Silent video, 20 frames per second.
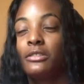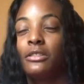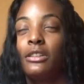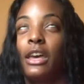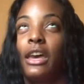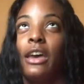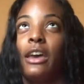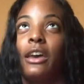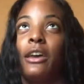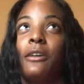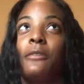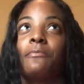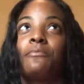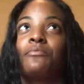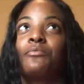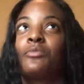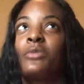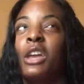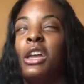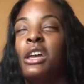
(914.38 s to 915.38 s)
that
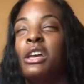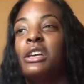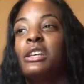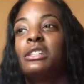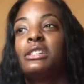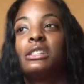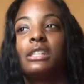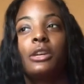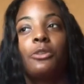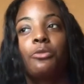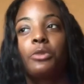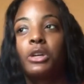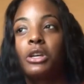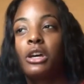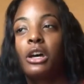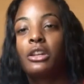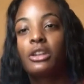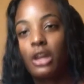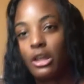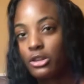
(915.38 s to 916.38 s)
sit
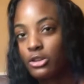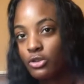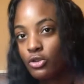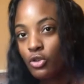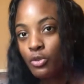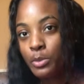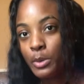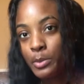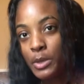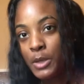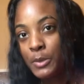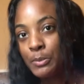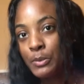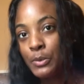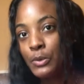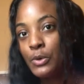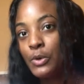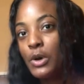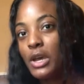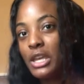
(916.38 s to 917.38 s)
with another group of
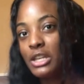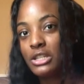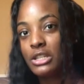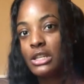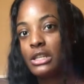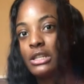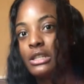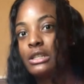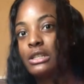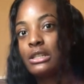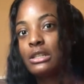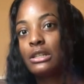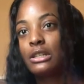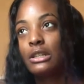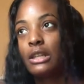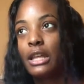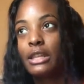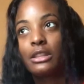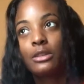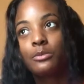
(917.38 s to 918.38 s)
people and just
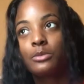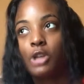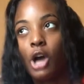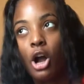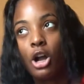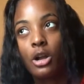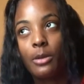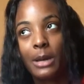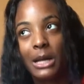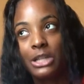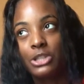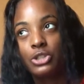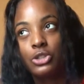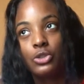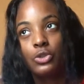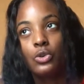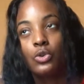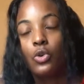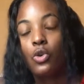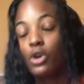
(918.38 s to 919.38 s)
let them talk about
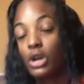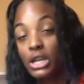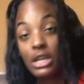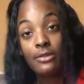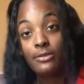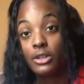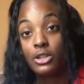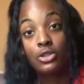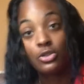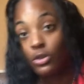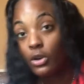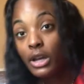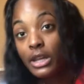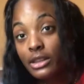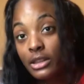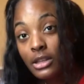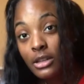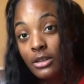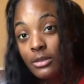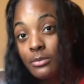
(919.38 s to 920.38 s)
you, or even
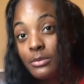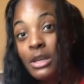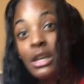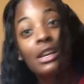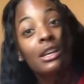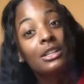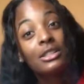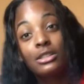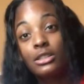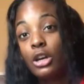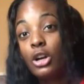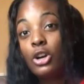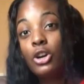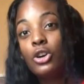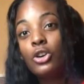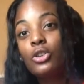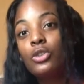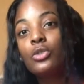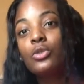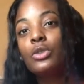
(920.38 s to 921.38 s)
join them.
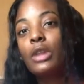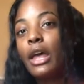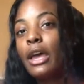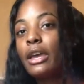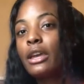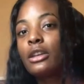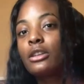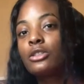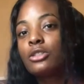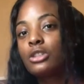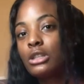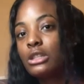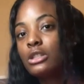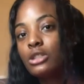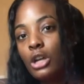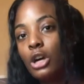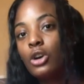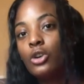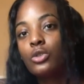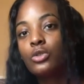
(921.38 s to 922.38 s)
So, like, just
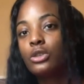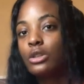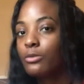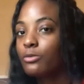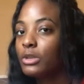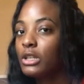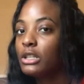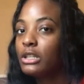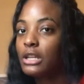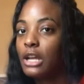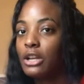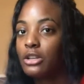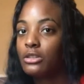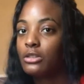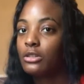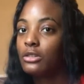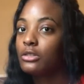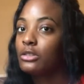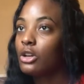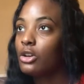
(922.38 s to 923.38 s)
know them really not,
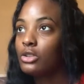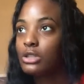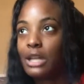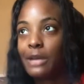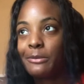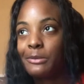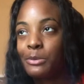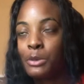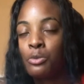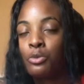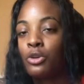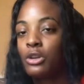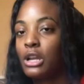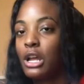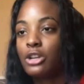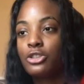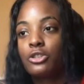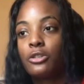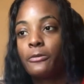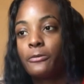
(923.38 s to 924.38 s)
those type of people are
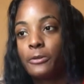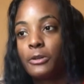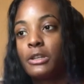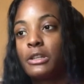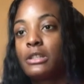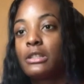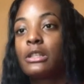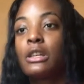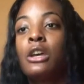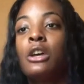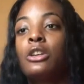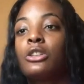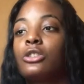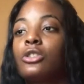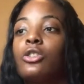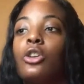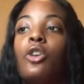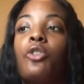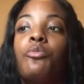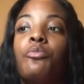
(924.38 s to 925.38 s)
not your friends.
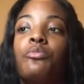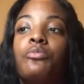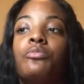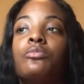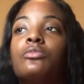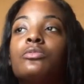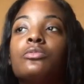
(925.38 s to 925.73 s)
So don't